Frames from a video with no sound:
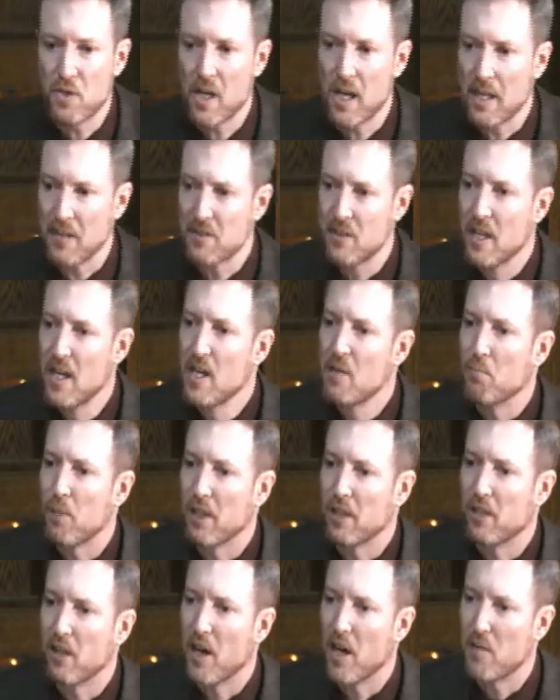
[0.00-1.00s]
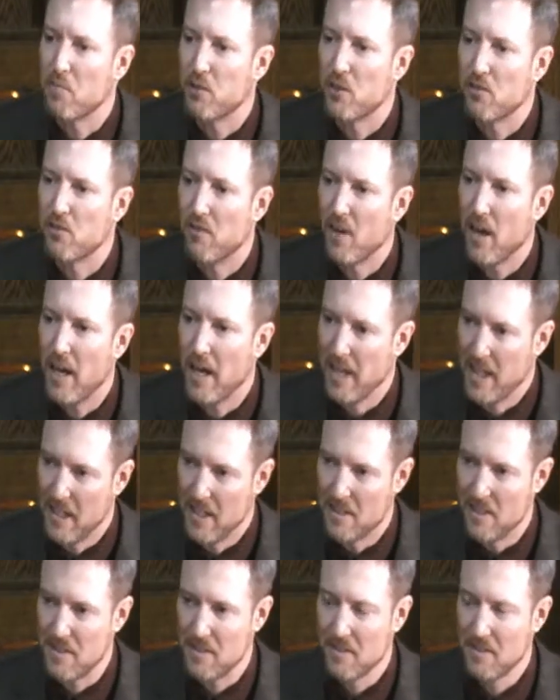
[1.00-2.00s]
us? What God
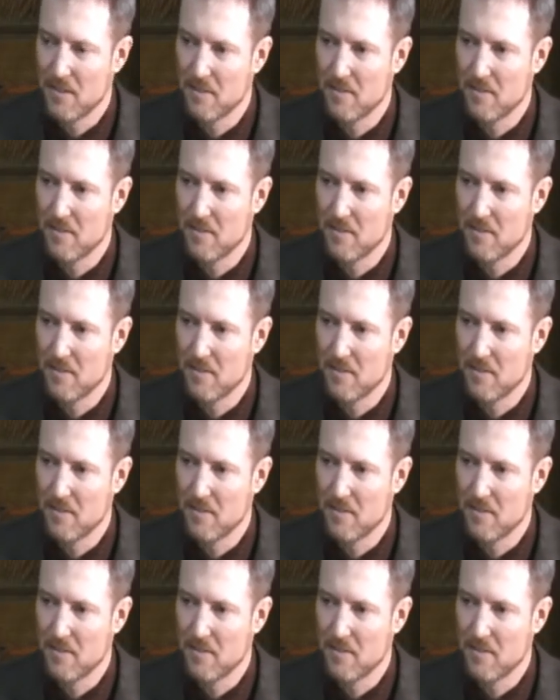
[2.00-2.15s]
provides.